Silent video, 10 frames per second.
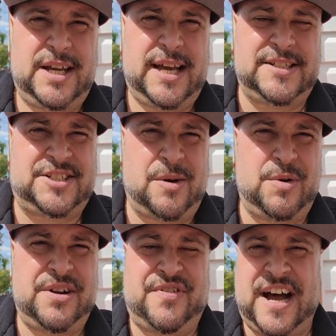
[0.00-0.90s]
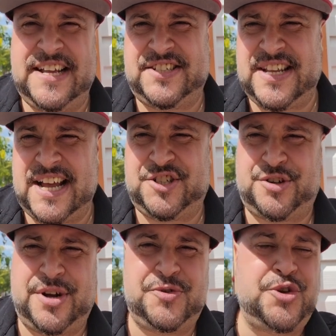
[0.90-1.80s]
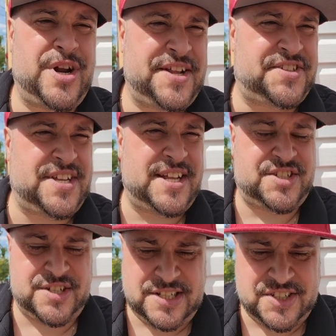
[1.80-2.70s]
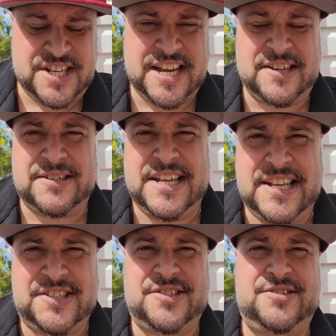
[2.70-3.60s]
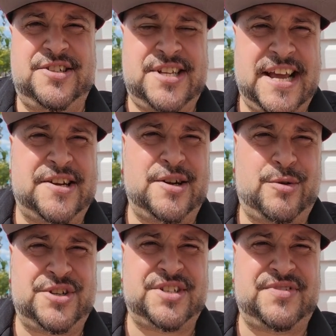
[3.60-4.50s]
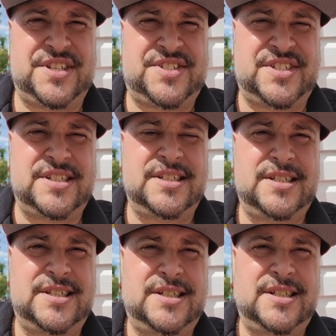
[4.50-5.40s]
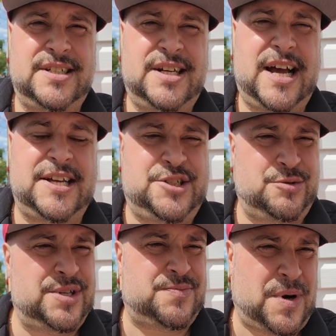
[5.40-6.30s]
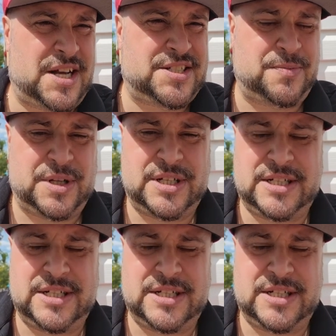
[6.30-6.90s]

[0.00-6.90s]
And someone of high stature in the United States needs to take notice of this as soon as possible.